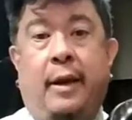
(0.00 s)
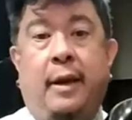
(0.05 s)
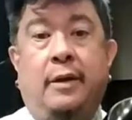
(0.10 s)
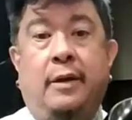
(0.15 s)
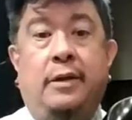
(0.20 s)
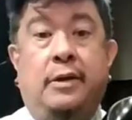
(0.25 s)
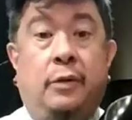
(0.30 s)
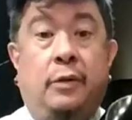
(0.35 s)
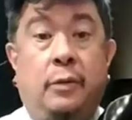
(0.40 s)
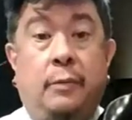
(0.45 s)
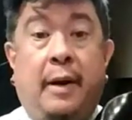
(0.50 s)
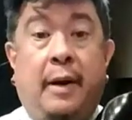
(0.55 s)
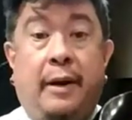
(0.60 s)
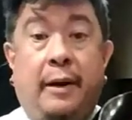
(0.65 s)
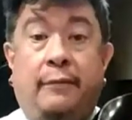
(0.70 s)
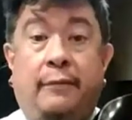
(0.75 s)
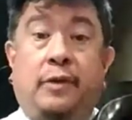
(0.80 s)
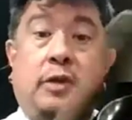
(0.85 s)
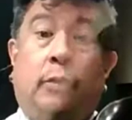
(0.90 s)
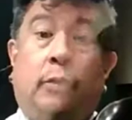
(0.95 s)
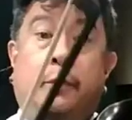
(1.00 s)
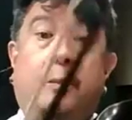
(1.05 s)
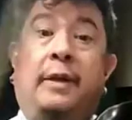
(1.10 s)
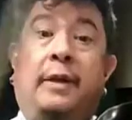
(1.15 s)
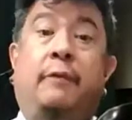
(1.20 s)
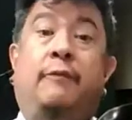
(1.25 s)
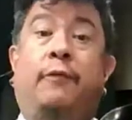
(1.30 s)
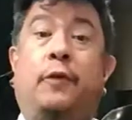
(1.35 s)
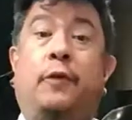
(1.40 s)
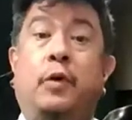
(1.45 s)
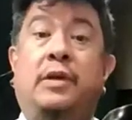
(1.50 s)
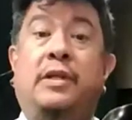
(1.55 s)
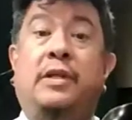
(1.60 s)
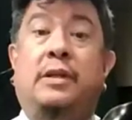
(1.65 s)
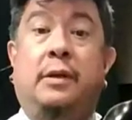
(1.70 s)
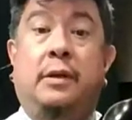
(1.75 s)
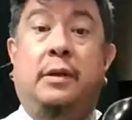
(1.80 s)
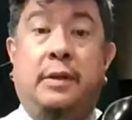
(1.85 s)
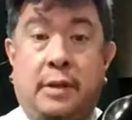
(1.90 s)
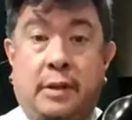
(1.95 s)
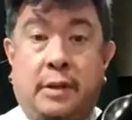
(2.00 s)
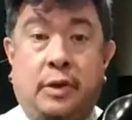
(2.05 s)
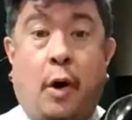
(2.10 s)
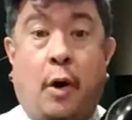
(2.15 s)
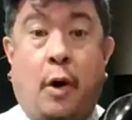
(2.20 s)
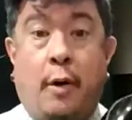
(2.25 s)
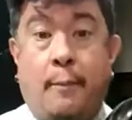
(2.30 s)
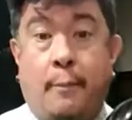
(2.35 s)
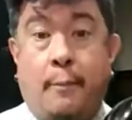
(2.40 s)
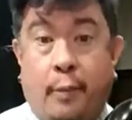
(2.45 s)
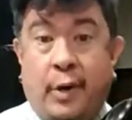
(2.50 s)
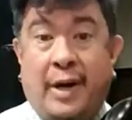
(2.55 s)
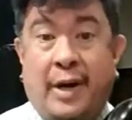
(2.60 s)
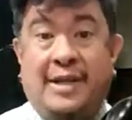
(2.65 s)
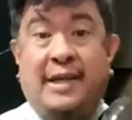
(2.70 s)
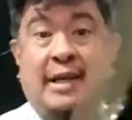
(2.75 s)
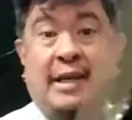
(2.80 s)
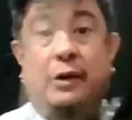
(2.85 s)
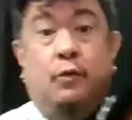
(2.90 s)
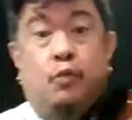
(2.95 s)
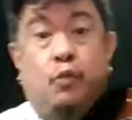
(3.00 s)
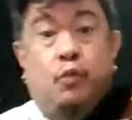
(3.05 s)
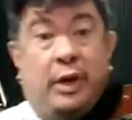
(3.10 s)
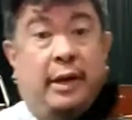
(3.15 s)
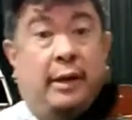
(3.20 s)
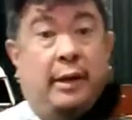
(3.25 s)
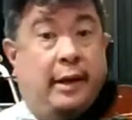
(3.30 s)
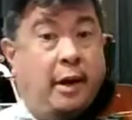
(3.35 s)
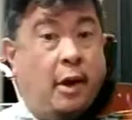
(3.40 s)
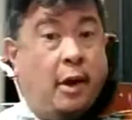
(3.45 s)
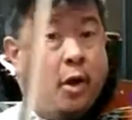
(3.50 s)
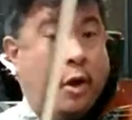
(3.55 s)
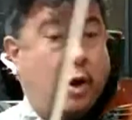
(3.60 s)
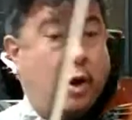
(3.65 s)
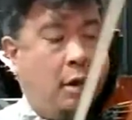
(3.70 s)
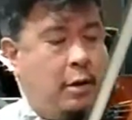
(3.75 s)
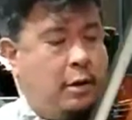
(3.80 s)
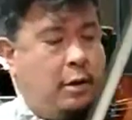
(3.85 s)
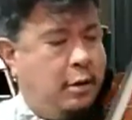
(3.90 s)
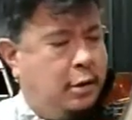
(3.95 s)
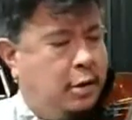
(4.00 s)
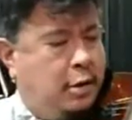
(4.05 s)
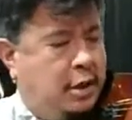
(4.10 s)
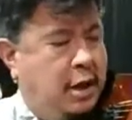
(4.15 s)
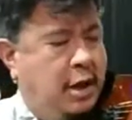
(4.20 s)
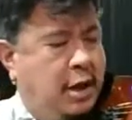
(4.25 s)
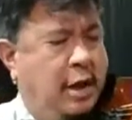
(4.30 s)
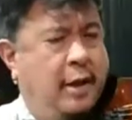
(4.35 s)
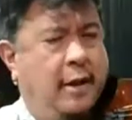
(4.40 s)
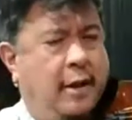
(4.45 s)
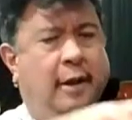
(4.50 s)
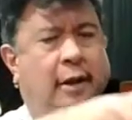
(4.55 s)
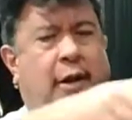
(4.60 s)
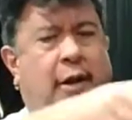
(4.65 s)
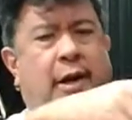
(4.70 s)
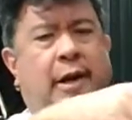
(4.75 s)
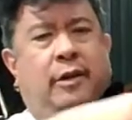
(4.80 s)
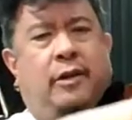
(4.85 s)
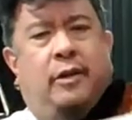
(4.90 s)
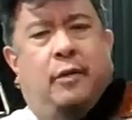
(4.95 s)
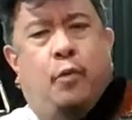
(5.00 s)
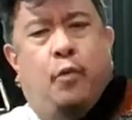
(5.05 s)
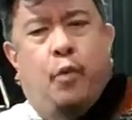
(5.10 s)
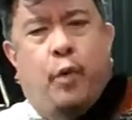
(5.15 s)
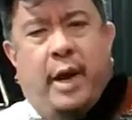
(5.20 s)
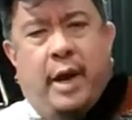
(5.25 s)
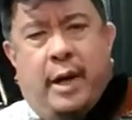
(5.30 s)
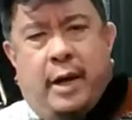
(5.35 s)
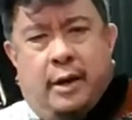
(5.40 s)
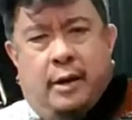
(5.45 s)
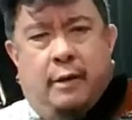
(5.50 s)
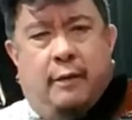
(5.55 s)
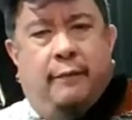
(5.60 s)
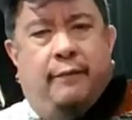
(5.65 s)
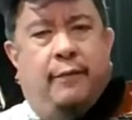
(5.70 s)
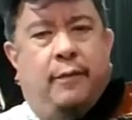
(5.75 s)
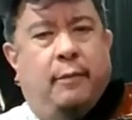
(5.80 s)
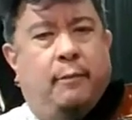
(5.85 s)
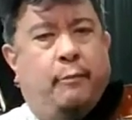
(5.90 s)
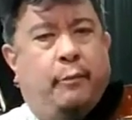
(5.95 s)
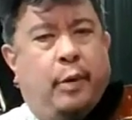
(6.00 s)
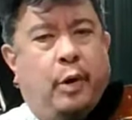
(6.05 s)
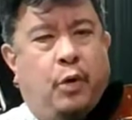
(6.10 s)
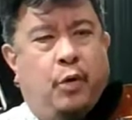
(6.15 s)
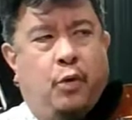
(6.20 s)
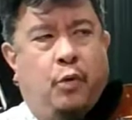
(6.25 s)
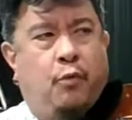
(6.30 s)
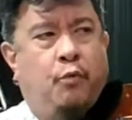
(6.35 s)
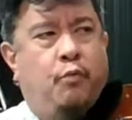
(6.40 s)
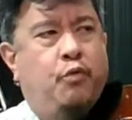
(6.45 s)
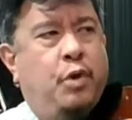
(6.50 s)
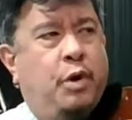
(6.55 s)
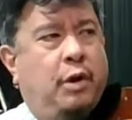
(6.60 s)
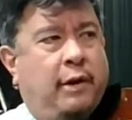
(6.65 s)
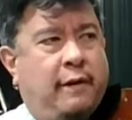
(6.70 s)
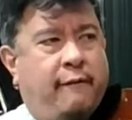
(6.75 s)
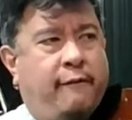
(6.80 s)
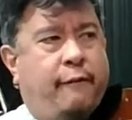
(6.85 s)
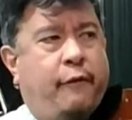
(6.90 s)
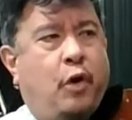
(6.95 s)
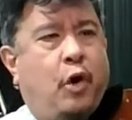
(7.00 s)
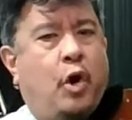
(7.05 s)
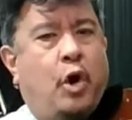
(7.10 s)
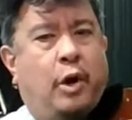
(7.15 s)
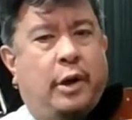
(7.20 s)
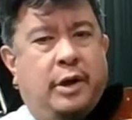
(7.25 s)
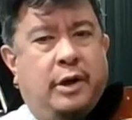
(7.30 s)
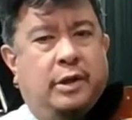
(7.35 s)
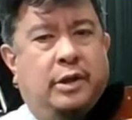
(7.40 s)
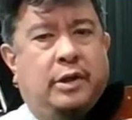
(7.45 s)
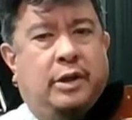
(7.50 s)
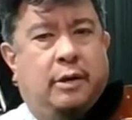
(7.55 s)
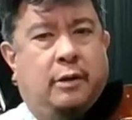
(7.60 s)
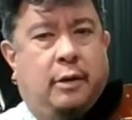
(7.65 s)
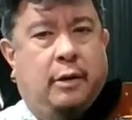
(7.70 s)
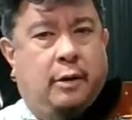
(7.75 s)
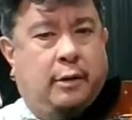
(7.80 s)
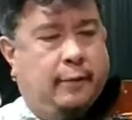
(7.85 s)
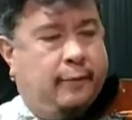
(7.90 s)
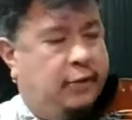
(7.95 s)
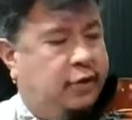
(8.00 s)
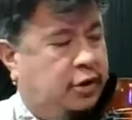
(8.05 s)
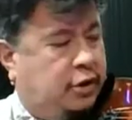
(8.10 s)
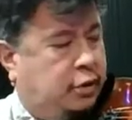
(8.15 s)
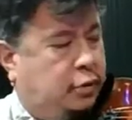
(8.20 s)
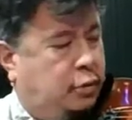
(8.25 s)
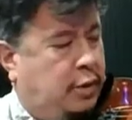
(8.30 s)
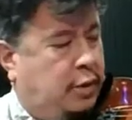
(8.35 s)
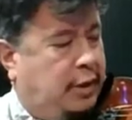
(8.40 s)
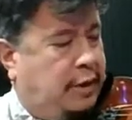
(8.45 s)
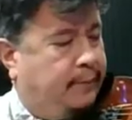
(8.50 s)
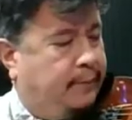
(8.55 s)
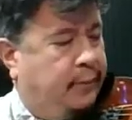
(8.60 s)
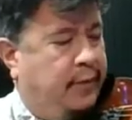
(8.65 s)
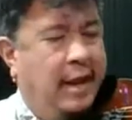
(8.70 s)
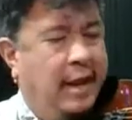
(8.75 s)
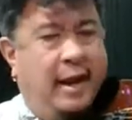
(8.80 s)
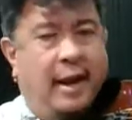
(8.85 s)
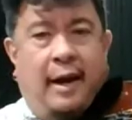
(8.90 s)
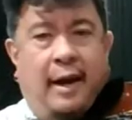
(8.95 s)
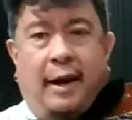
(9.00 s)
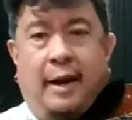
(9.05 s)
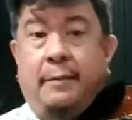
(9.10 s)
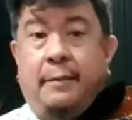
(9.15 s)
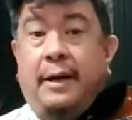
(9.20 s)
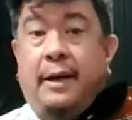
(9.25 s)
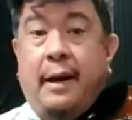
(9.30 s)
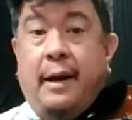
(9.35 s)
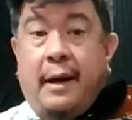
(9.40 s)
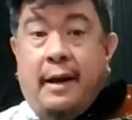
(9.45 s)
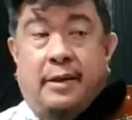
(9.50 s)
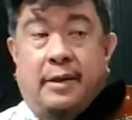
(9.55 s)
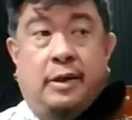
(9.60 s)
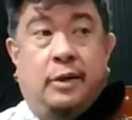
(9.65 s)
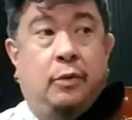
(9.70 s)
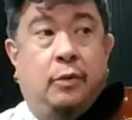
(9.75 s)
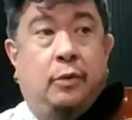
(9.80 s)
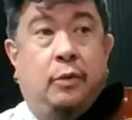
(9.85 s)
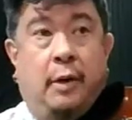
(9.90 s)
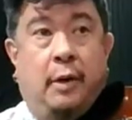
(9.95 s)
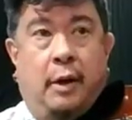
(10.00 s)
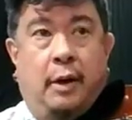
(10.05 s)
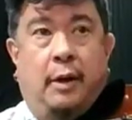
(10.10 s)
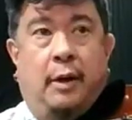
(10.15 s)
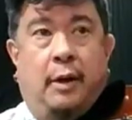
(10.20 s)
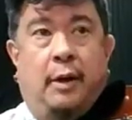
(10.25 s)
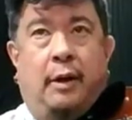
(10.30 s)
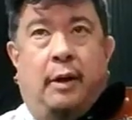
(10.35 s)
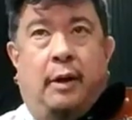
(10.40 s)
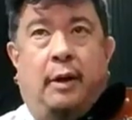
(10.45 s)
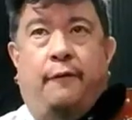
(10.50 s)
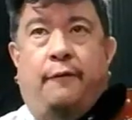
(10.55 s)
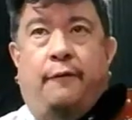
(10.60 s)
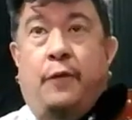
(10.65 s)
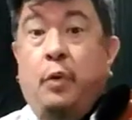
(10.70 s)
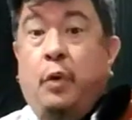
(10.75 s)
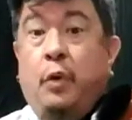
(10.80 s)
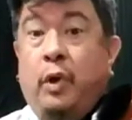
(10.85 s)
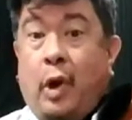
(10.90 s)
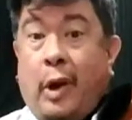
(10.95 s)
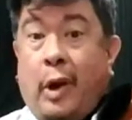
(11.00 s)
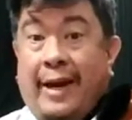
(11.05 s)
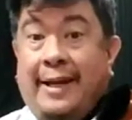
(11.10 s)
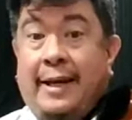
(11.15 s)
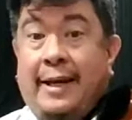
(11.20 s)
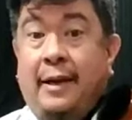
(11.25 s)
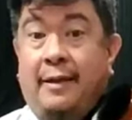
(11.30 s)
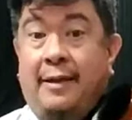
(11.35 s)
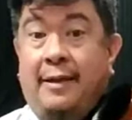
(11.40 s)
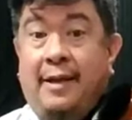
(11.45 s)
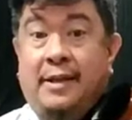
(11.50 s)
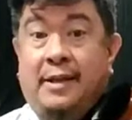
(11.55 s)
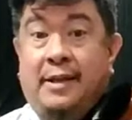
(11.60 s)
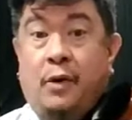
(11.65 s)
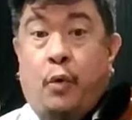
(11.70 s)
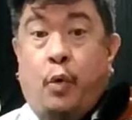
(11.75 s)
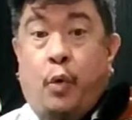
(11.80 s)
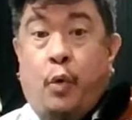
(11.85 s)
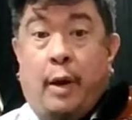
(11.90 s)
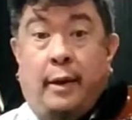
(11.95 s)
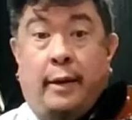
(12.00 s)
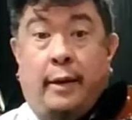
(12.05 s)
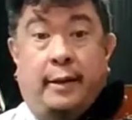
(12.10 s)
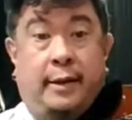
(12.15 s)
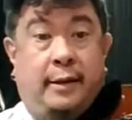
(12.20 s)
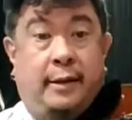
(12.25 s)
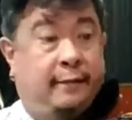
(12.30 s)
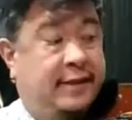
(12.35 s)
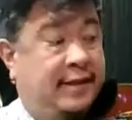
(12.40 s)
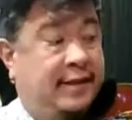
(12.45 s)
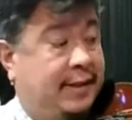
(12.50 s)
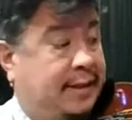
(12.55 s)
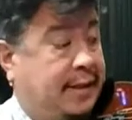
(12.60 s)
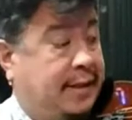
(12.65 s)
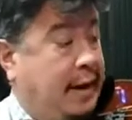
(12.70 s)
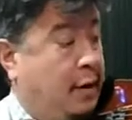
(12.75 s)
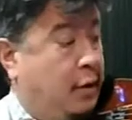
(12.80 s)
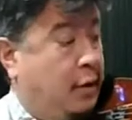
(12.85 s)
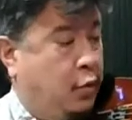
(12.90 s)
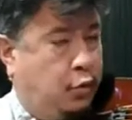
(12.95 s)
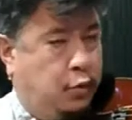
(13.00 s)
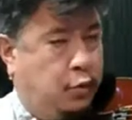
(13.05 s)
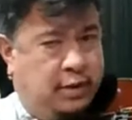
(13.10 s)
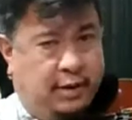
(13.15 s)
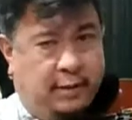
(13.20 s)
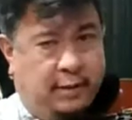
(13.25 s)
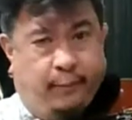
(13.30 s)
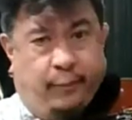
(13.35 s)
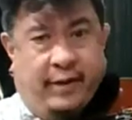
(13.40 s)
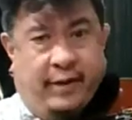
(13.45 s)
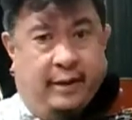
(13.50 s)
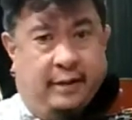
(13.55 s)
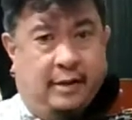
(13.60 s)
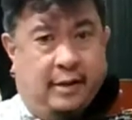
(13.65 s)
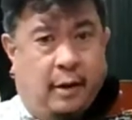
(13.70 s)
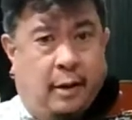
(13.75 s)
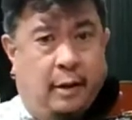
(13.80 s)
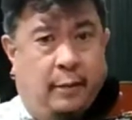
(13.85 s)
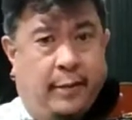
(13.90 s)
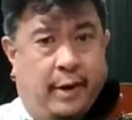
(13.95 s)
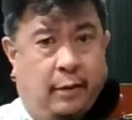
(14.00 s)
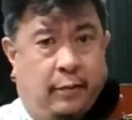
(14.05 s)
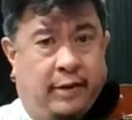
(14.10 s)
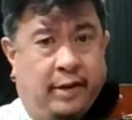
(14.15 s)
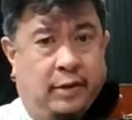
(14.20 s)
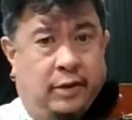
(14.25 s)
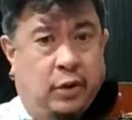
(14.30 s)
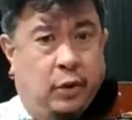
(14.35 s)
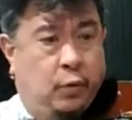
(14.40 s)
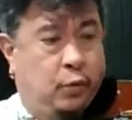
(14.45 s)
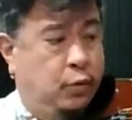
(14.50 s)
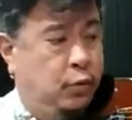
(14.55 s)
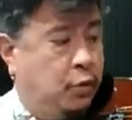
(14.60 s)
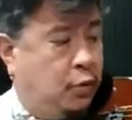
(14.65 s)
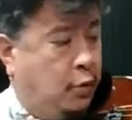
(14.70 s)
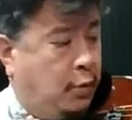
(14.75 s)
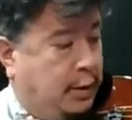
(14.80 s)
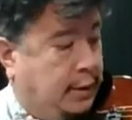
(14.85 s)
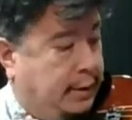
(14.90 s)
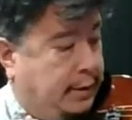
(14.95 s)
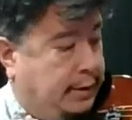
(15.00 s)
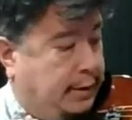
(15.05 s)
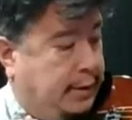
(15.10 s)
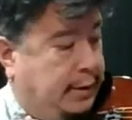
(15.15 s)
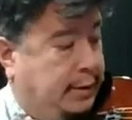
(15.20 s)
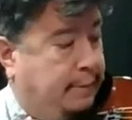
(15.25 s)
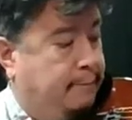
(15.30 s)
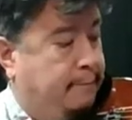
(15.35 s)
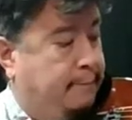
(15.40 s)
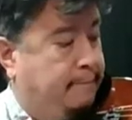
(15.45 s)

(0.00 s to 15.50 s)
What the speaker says: So you might have told me first to start pressing really hard. Let the weight of the bow really fall into the string. And I'm going to ask you if you like this quality of sound. It's all about the tone quality.